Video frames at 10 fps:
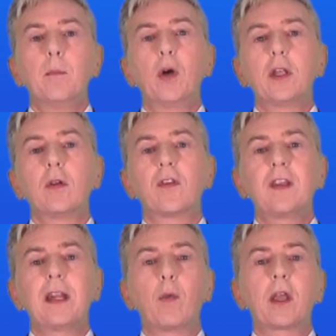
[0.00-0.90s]
But you'll
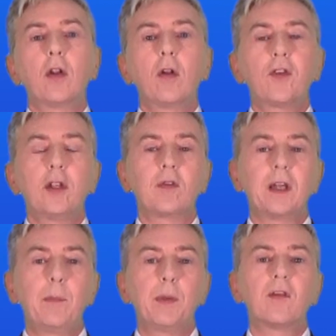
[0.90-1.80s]
see that we can also use
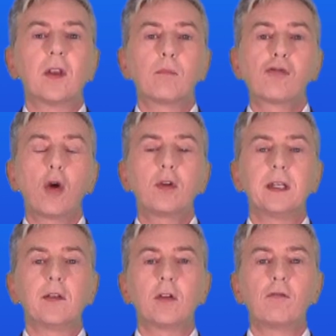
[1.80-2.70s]
lipids and
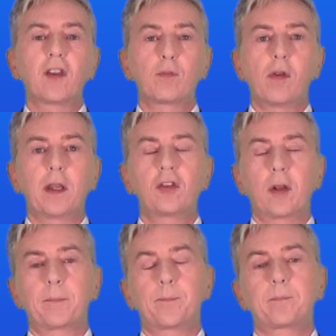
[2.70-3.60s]
proteins in respiration.